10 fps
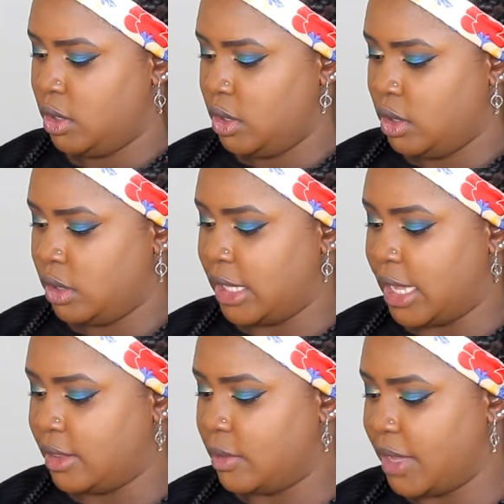Yeah.
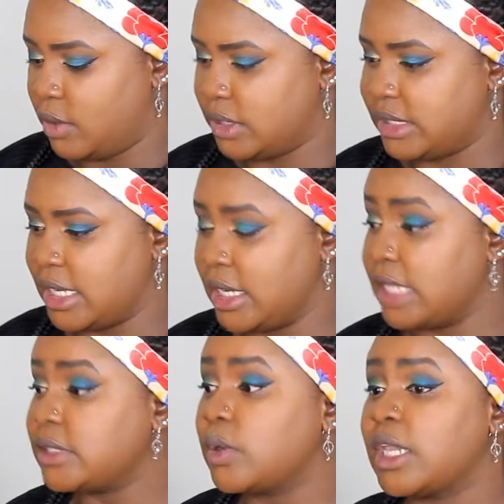yeah, the battery's dead.
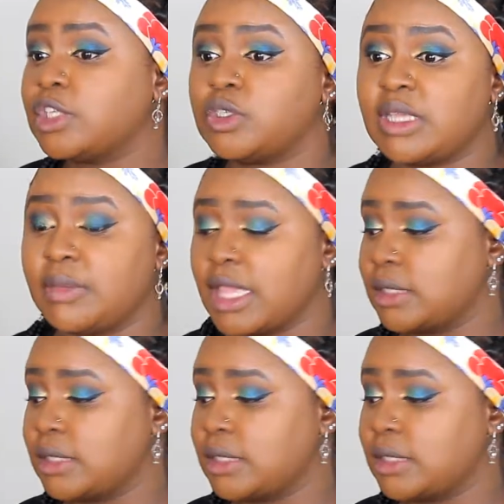Let's go get you something